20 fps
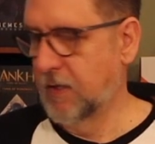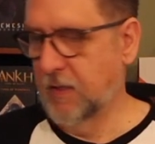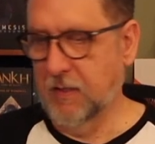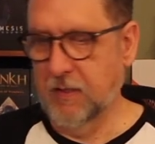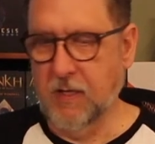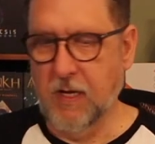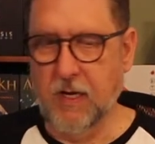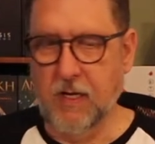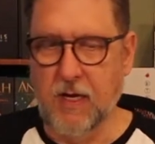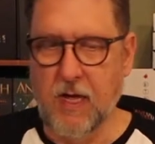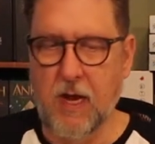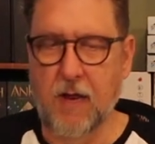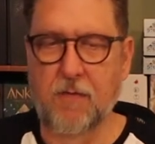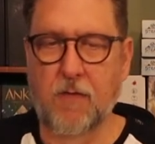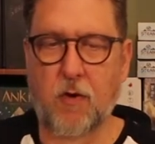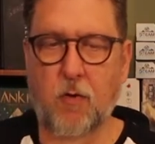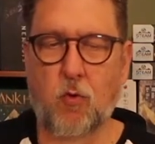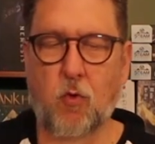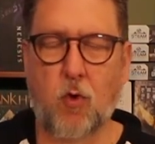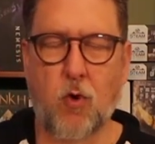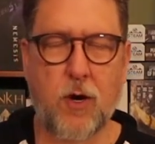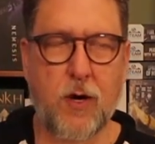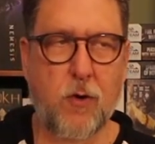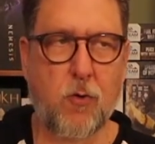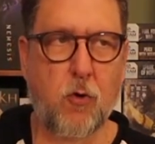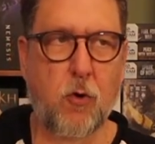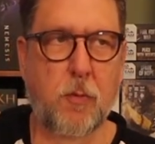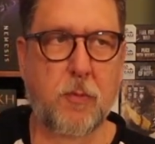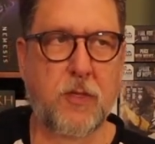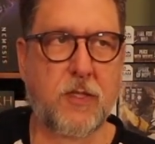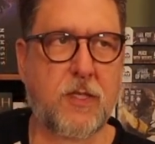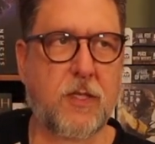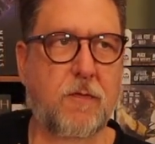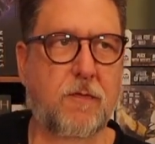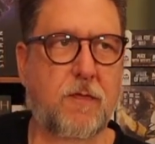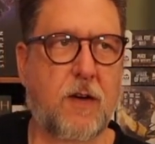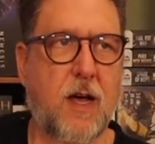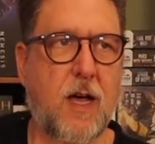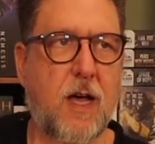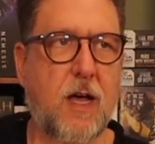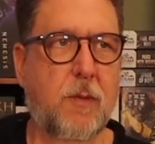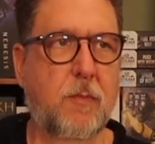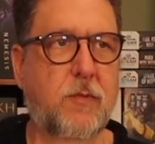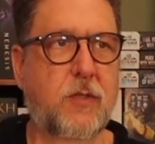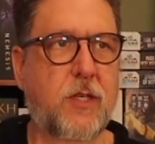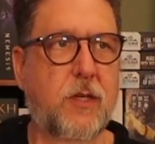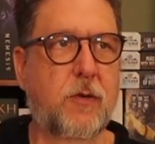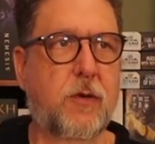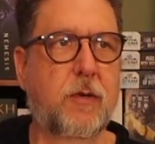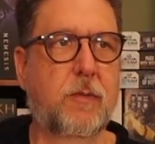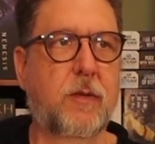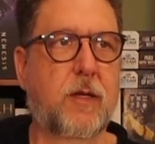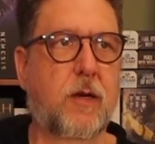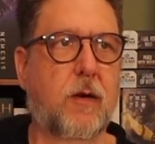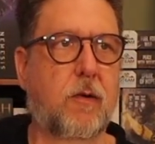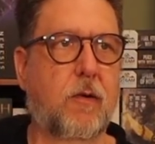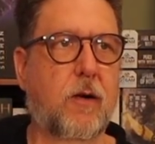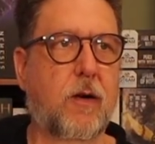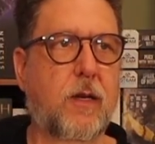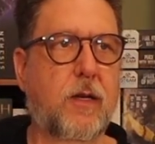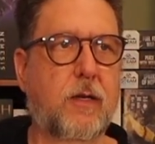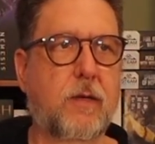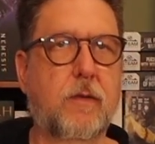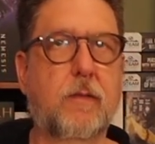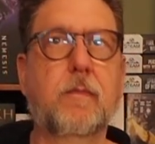It's got kind of a Roy Orbison vibe to it, but alright.